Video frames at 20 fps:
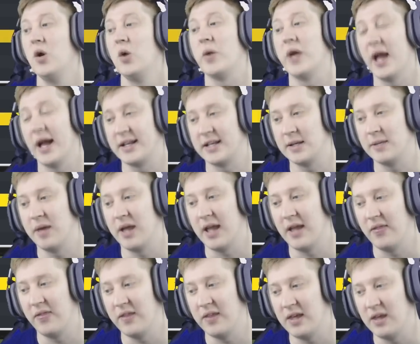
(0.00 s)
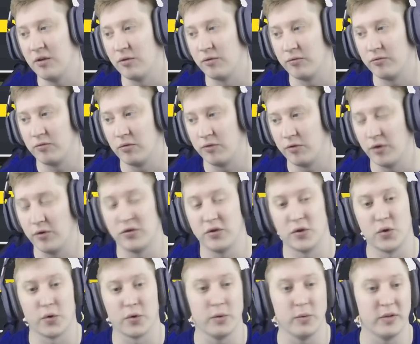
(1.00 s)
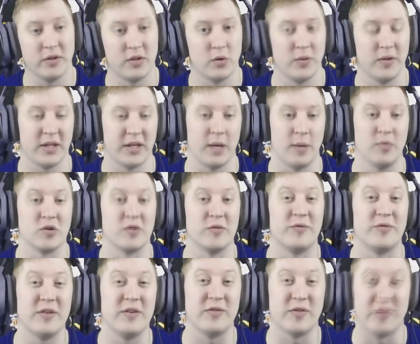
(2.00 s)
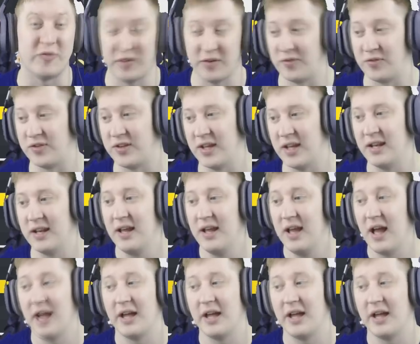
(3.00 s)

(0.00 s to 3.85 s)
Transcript: We had him in the Road to Glory we did with Cambridge on FIFA fifteen,